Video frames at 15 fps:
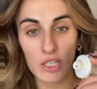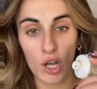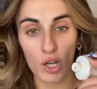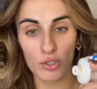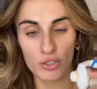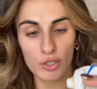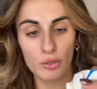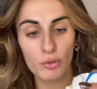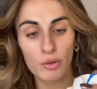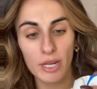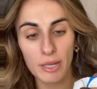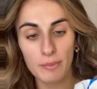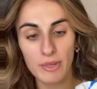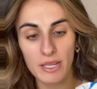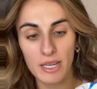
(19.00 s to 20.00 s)
also
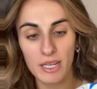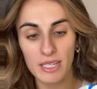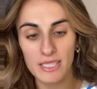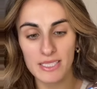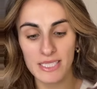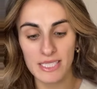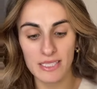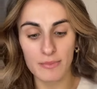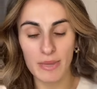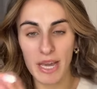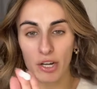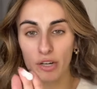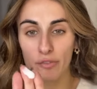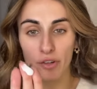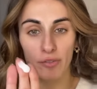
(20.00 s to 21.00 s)
great because it doesn't
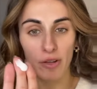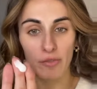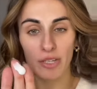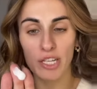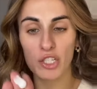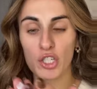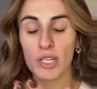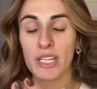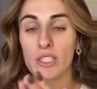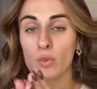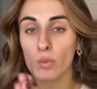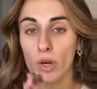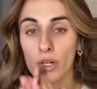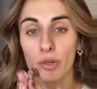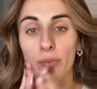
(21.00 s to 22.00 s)
matter if your foundation is
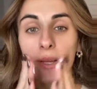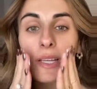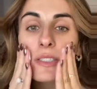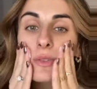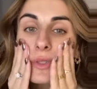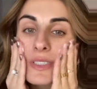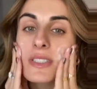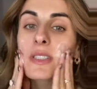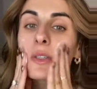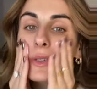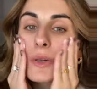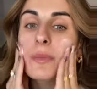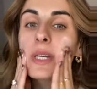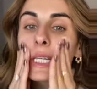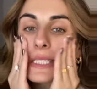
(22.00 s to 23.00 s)
water-based or
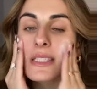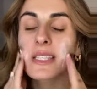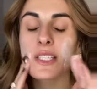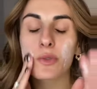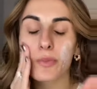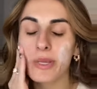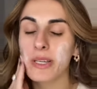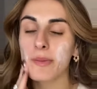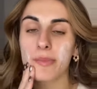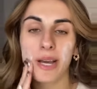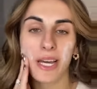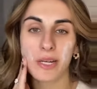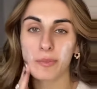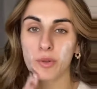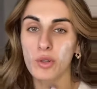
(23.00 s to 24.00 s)
silicone-based, this will be
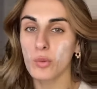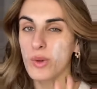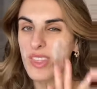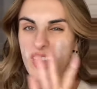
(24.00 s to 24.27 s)
compatible with